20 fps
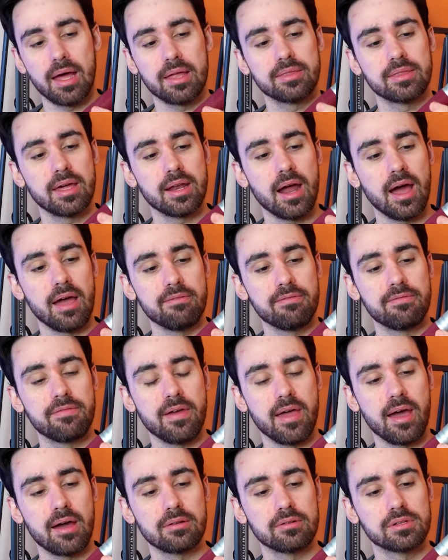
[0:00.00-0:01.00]
that I
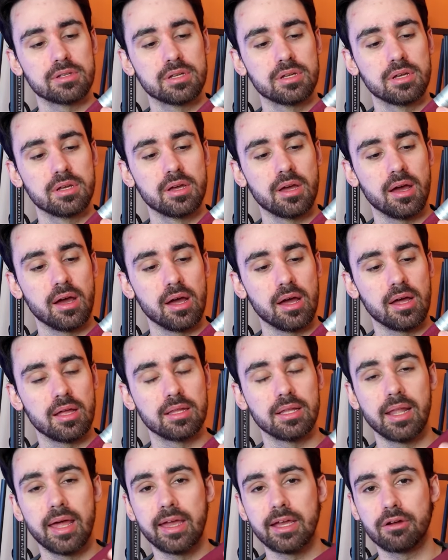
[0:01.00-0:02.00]
found
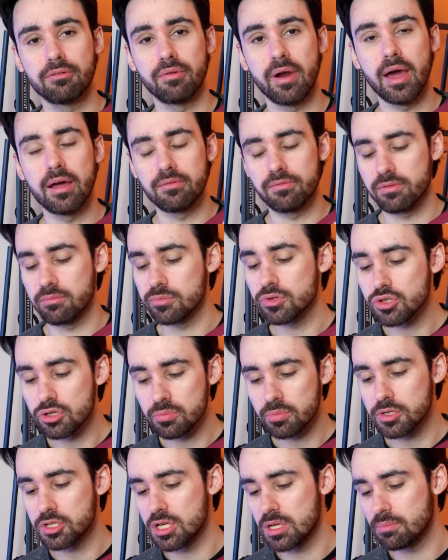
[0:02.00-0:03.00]
laying around from
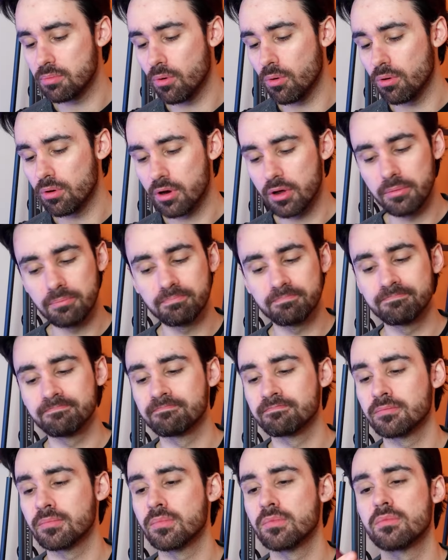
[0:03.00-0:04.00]
Super Cheap Auto.
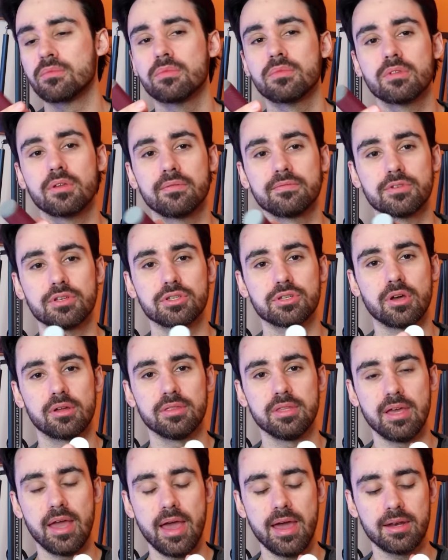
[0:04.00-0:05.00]
Just got
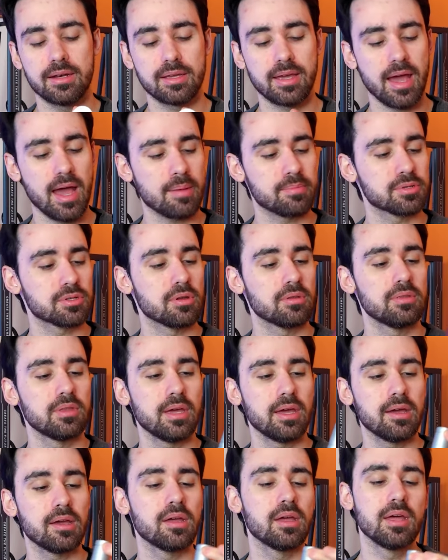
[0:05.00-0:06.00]
the end caps on
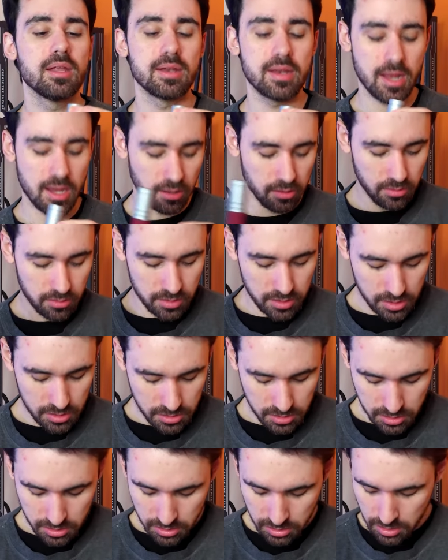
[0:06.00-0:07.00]
there. Now
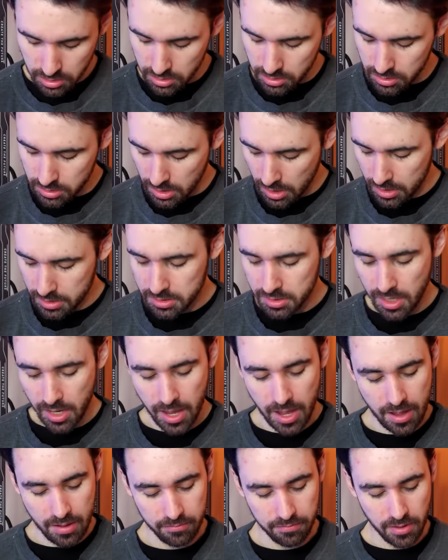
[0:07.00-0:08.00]
this does
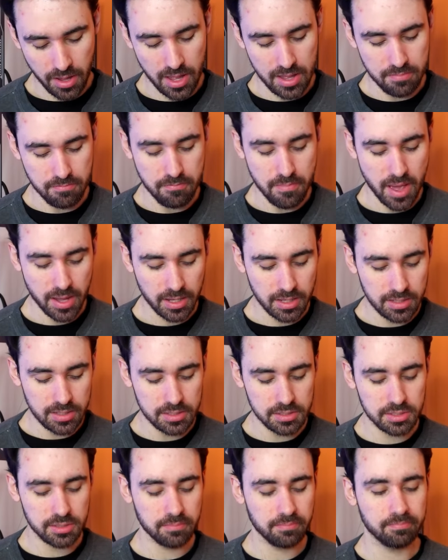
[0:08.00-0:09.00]
have a
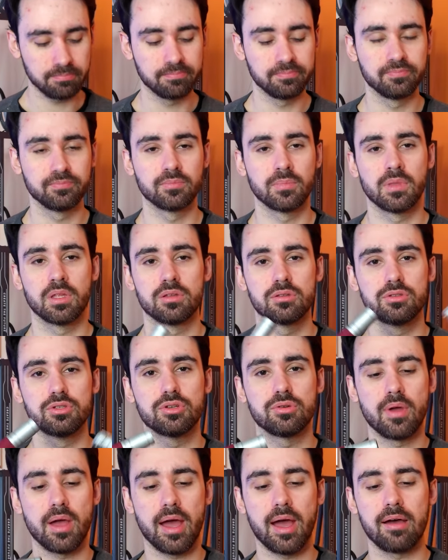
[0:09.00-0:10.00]
mechanism
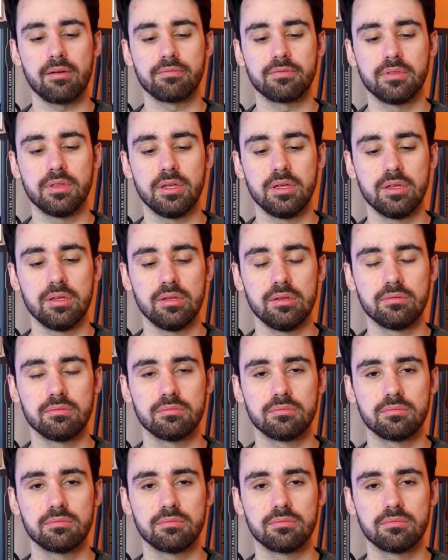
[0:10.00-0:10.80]
to have the